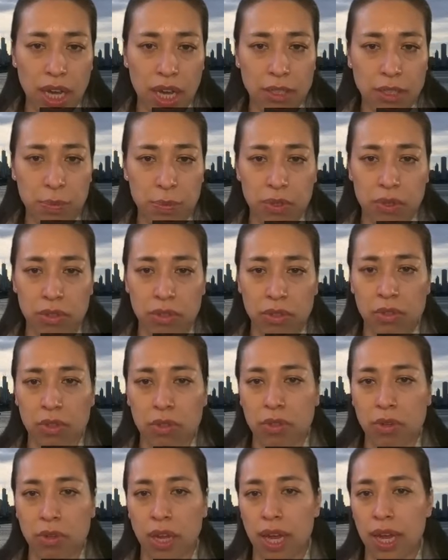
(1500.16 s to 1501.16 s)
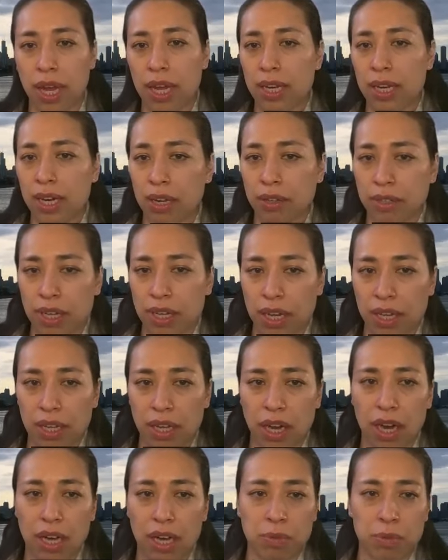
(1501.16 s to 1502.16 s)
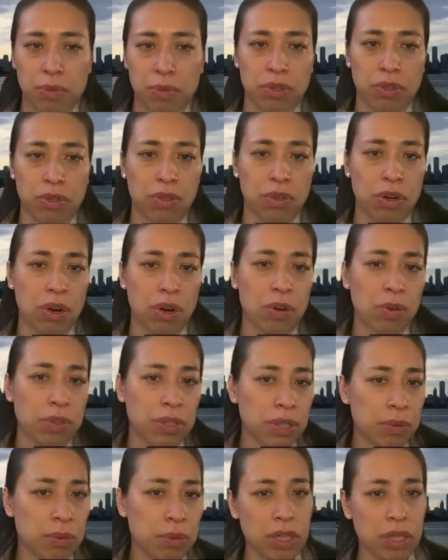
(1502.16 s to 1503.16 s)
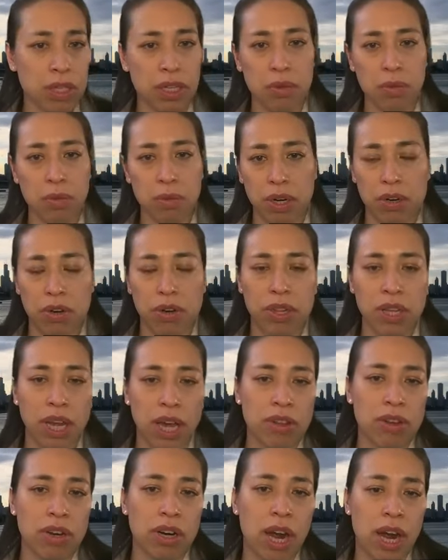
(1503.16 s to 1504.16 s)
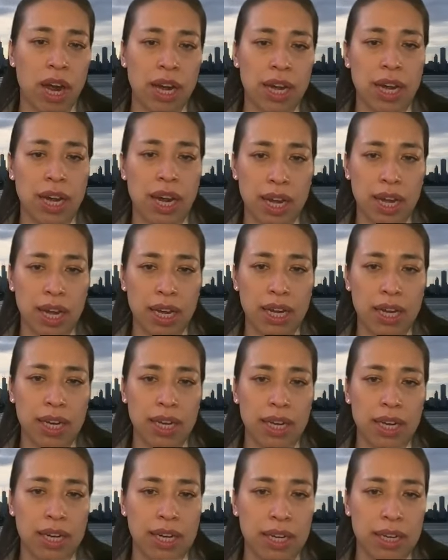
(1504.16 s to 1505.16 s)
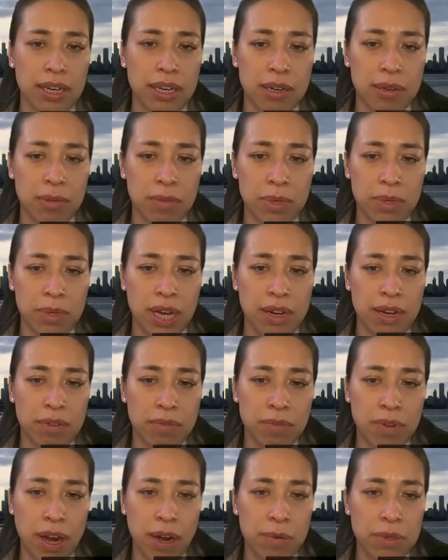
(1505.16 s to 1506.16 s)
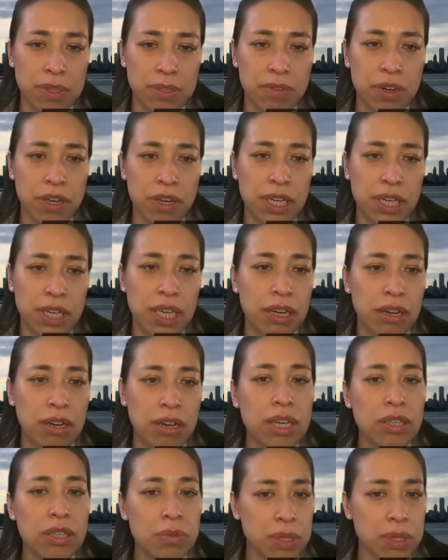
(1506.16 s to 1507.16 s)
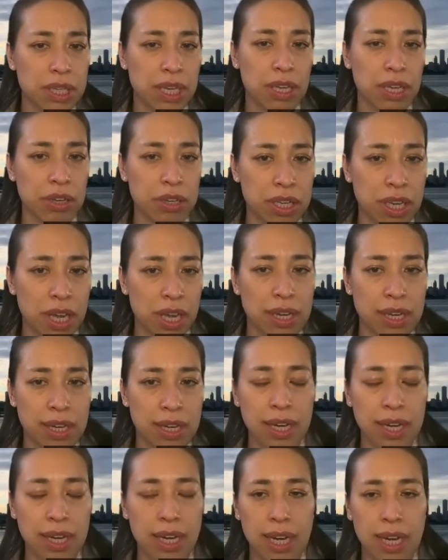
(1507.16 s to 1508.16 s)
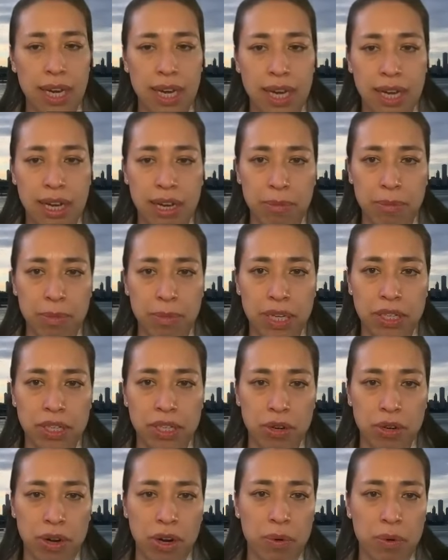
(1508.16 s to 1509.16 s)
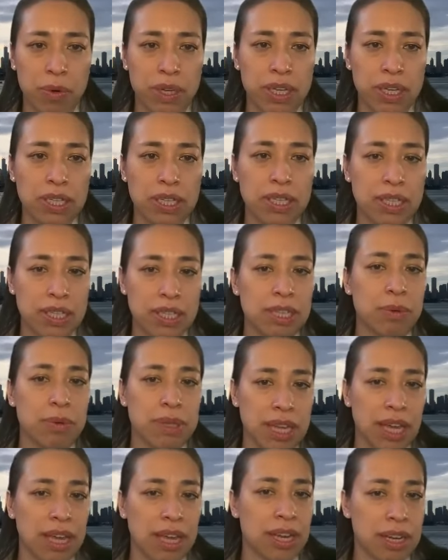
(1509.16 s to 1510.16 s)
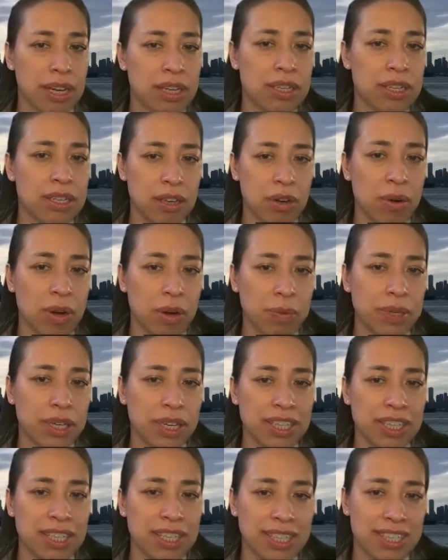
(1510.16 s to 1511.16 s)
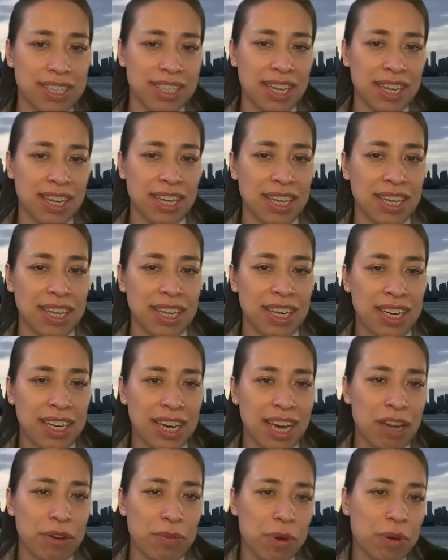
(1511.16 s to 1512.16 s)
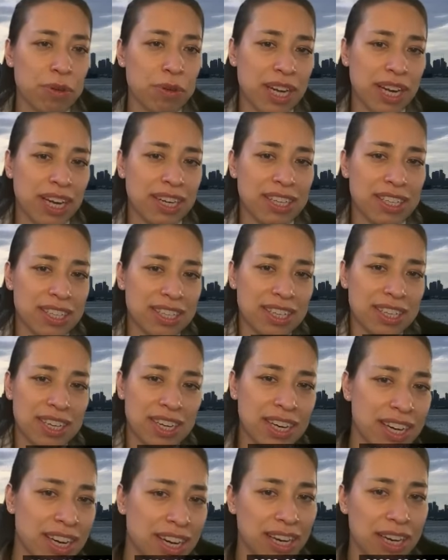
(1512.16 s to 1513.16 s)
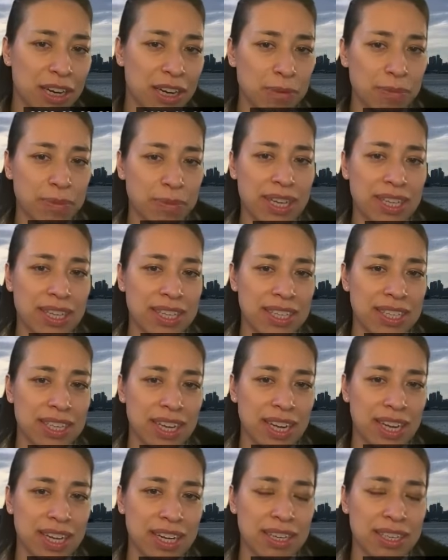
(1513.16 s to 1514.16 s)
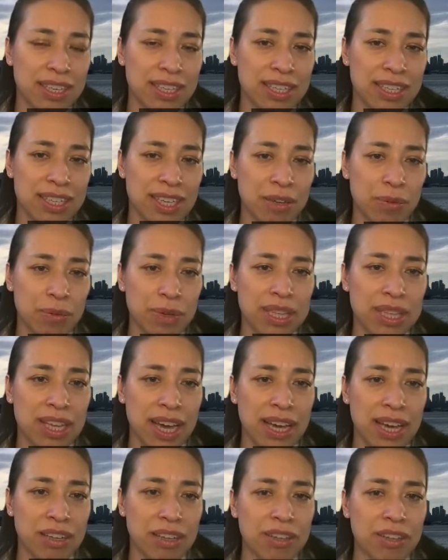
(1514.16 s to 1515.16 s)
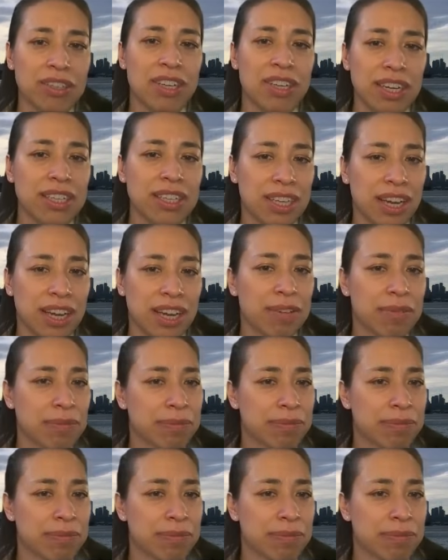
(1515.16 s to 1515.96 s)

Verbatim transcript: hospital and outside the hospital or only worked in one or the other i i um, kind of i was very curious what that looked like um, and so i wanted to see what that so i wanted to see and rotate um, and and see what that looked like yeah